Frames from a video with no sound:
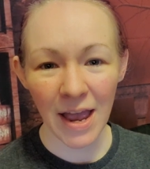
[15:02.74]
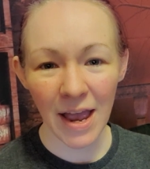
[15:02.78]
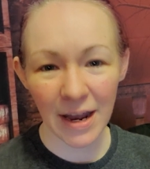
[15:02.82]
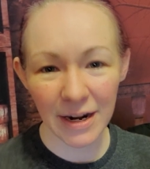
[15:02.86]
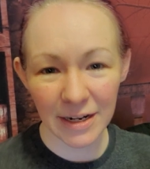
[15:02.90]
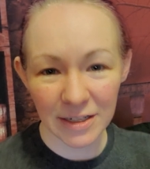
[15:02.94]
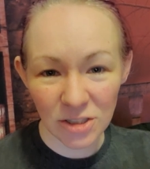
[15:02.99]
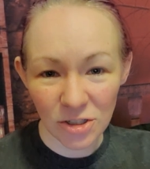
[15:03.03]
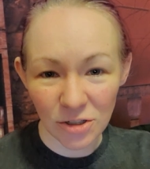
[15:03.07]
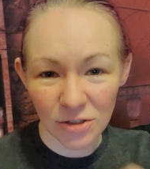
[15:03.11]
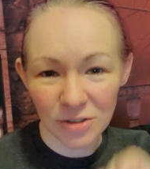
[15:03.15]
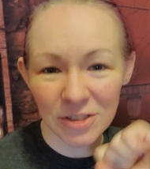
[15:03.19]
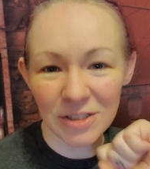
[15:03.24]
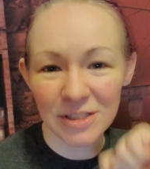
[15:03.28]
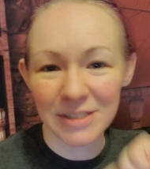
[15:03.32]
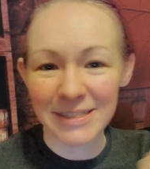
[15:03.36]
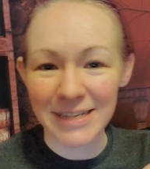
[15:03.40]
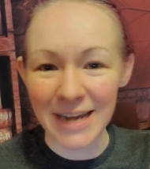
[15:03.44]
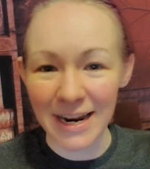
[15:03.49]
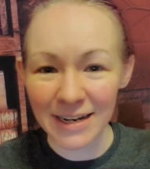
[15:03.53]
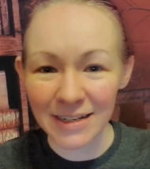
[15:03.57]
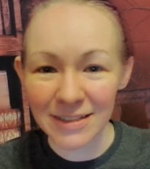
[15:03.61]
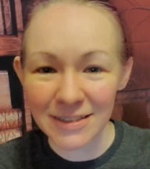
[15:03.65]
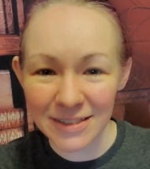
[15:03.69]
And he starts
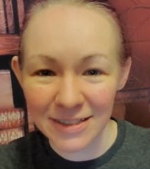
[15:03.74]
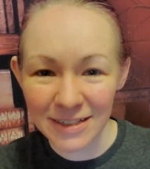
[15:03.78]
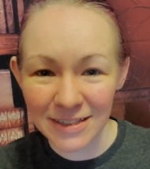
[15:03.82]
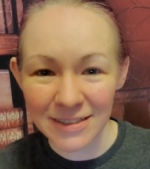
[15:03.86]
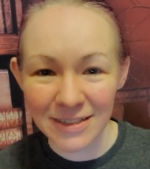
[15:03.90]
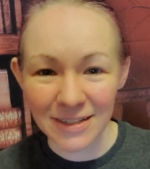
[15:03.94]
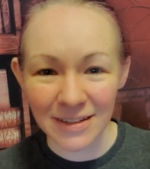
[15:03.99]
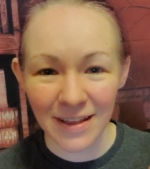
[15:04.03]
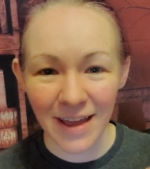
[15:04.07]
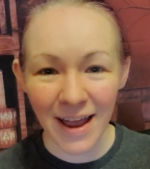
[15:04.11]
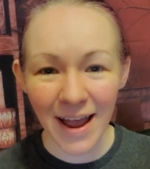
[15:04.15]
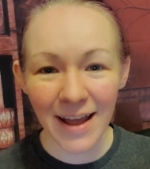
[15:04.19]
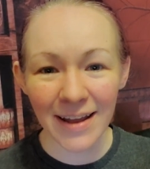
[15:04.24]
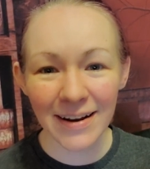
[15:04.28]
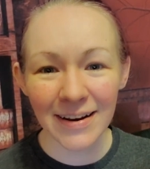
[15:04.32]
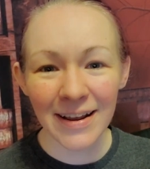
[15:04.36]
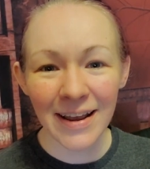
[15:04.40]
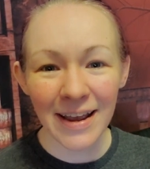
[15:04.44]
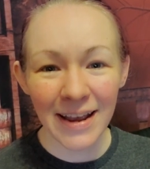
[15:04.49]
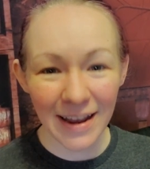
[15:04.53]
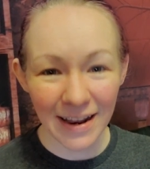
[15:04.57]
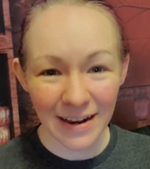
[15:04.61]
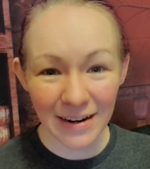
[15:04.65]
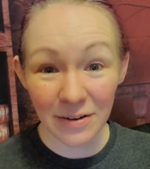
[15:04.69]
dancing to that.
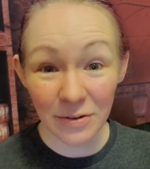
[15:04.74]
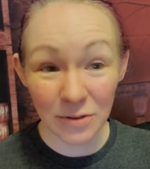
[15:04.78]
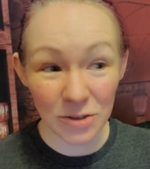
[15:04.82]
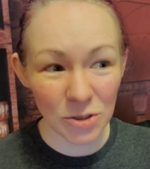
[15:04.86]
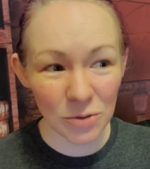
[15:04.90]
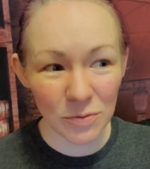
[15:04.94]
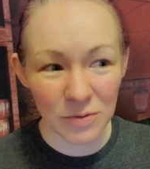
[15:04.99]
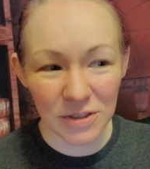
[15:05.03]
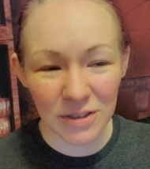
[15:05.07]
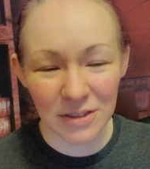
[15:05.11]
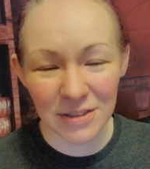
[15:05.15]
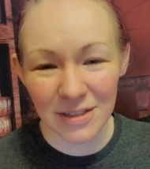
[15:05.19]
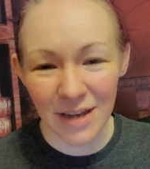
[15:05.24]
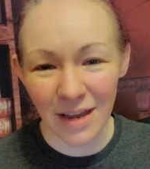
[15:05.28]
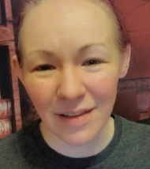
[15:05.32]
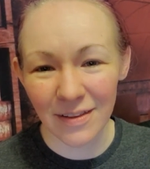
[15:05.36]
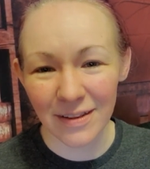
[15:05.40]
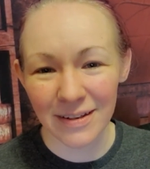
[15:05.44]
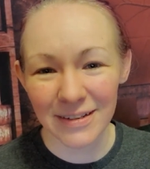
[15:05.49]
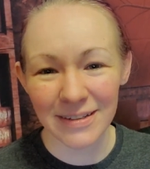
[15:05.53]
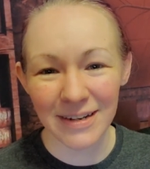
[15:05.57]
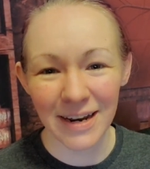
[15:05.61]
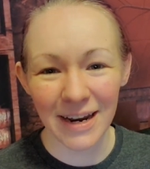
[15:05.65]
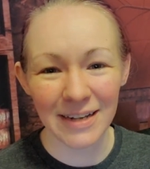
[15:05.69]
And it, so it was a
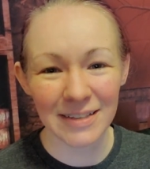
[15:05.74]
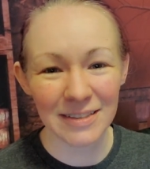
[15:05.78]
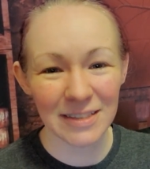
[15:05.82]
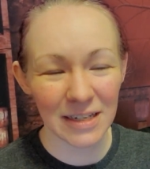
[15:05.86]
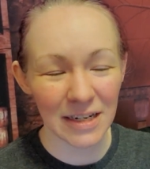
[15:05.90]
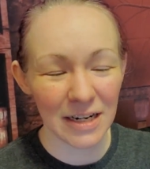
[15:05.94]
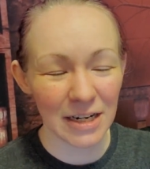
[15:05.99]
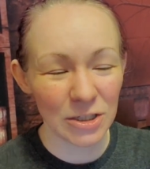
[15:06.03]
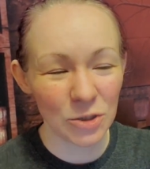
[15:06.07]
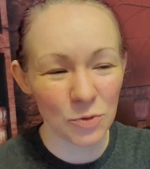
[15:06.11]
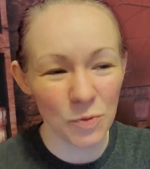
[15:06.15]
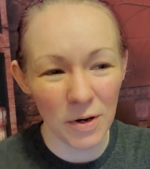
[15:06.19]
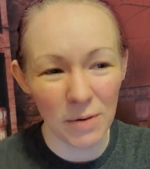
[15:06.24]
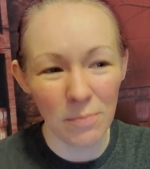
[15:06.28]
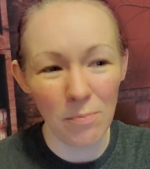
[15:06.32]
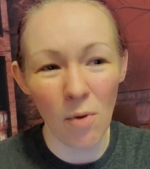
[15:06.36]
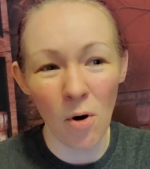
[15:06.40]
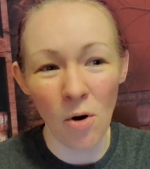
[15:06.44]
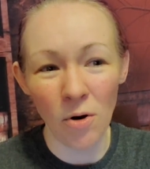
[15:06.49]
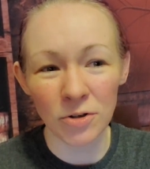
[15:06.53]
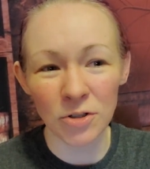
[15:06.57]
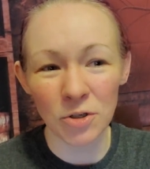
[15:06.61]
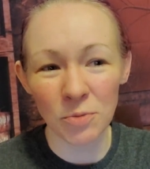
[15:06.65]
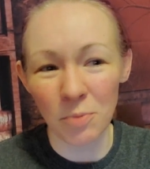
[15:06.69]
skeleton dancing, and I just went,
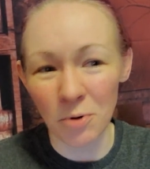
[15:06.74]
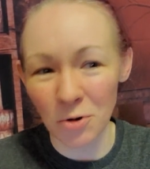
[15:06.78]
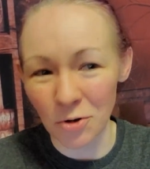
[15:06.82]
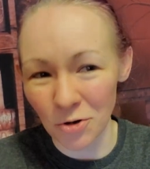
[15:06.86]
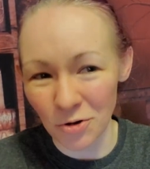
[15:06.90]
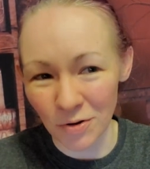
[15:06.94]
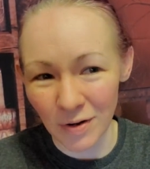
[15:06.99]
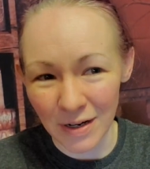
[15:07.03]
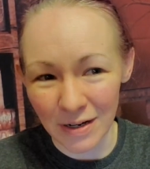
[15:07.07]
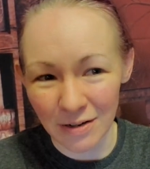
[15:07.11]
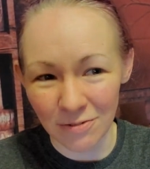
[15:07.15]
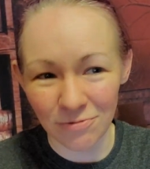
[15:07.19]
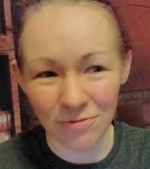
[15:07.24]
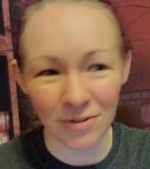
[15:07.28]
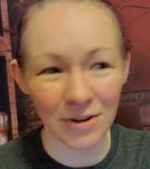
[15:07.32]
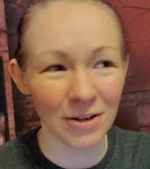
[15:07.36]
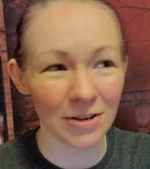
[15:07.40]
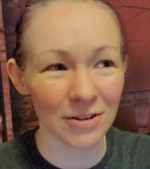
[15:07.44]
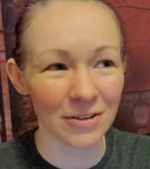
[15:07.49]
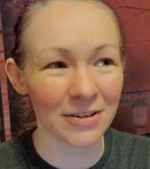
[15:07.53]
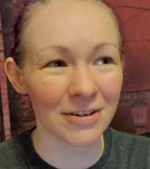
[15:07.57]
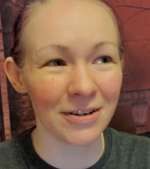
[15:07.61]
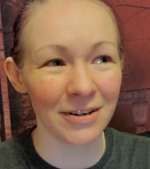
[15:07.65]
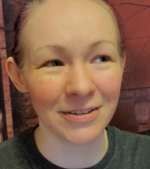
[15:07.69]
Mortimer
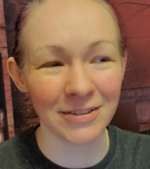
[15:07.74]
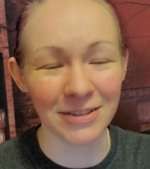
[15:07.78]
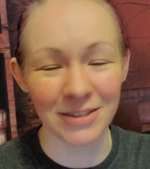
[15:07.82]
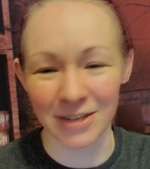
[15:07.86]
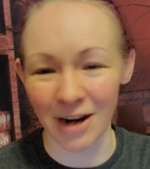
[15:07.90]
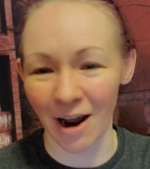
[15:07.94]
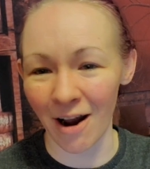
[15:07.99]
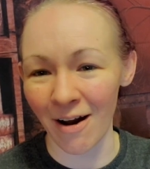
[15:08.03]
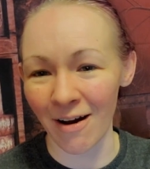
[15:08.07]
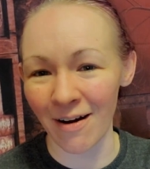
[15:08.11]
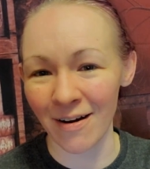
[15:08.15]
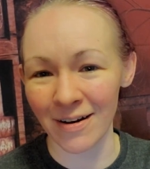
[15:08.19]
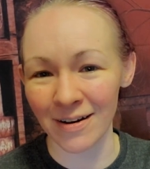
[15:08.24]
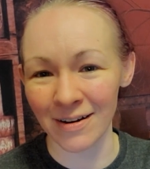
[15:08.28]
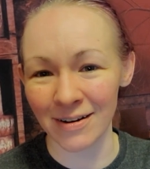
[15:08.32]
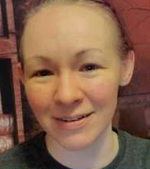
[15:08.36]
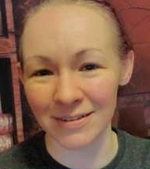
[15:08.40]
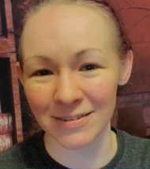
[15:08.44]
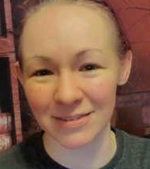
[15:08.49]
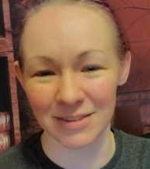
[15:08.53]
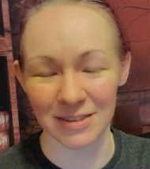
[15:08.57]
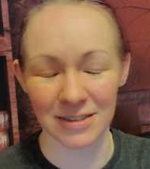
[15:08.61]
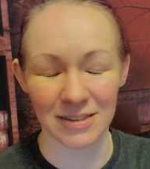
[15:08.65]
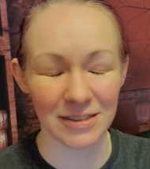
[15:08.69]
Greenfield can
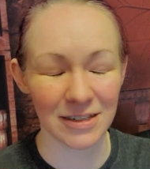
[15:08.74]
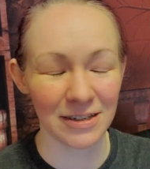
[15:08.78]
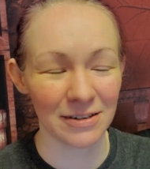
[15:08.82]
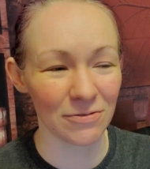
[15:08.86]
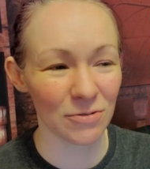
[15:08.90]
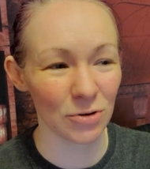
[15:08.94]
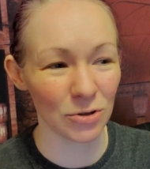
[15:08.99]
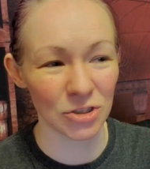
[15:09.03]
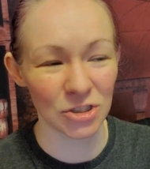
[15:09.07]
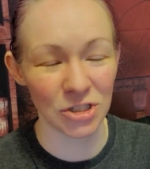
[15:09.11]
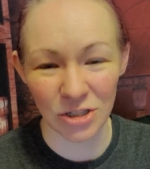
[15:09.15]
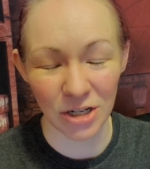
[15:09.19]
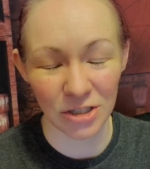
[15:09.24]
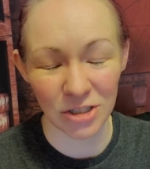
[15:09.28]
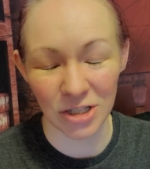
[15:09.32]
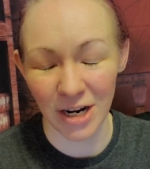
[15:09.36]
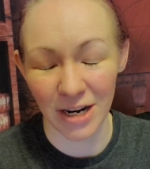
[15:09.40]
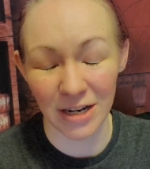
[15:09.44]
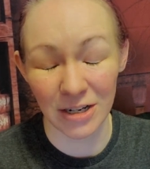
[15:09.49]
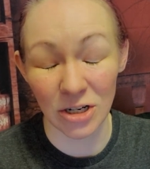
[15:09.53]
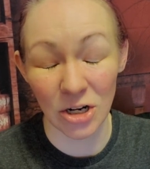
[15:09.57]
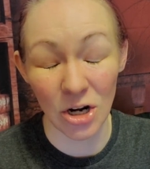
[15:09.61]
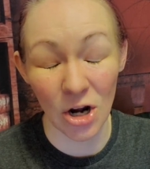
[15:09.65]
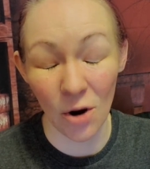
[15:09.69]
dance! And, of course, J J
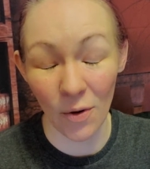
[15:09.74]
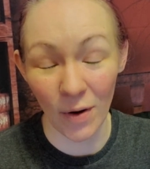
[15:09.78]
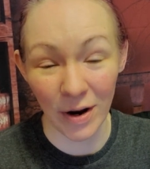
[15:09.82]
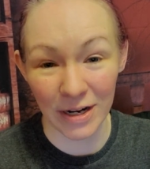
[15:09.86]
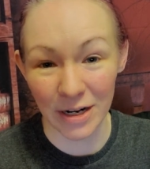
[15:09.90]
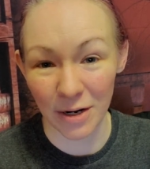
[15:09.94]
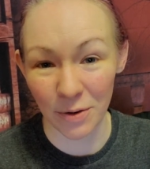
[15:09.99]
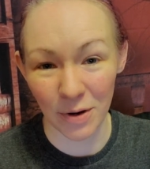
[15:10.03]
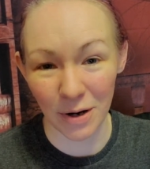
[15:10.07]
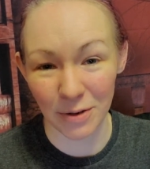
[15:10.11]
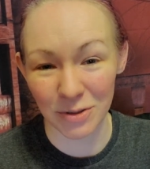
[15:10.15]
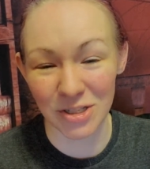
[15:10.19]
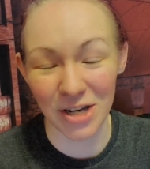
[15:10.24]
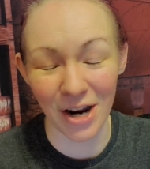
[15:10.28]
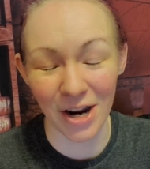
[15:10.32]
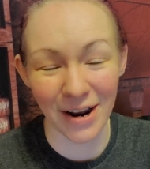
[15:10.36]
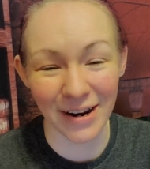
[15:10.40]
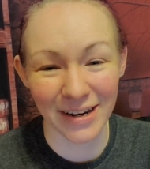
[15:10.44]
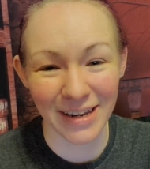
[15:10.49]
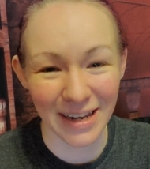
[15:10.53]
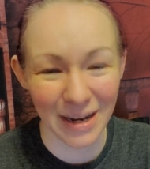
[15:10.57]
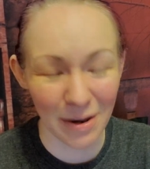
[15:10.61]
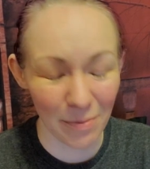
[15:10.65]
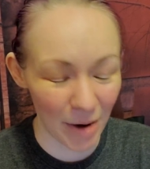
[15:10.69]
had no idea what I was
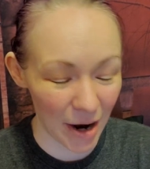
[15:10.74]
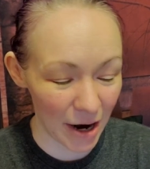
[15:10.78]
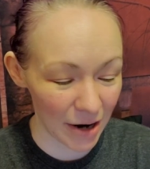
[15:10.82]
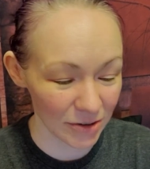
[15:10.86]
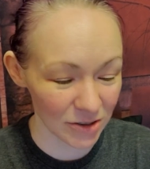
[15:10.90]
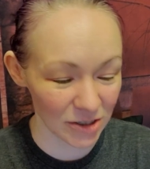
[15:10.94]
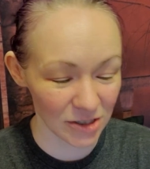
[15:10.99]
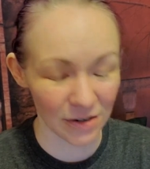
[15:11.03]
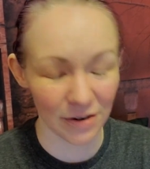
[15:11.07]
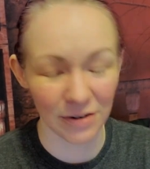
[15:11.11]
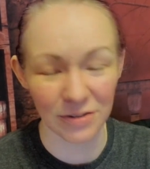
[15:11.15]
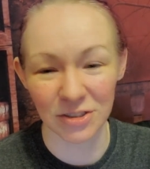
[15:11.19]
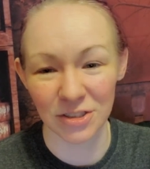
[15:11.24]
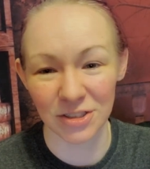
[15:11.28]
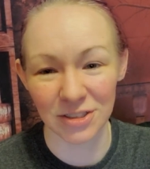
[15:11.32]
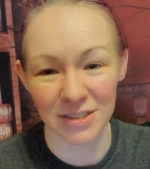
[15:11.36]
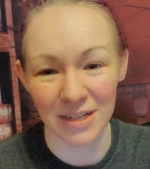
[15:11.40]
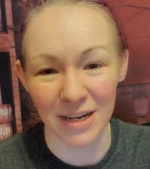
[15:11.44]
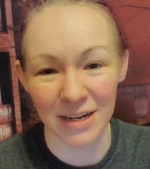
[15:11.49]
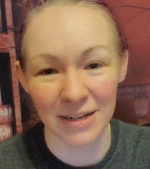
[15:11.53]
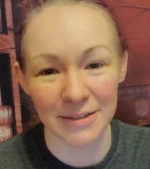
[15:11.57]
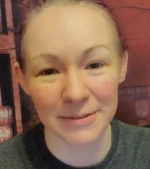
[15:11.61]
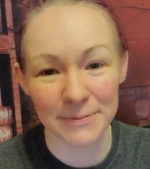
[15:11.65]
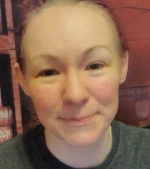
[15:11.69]
talking about, so I was just
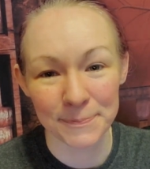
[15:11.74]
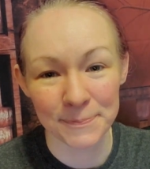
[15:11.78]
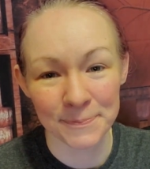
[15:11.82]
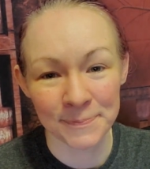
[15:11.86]
like...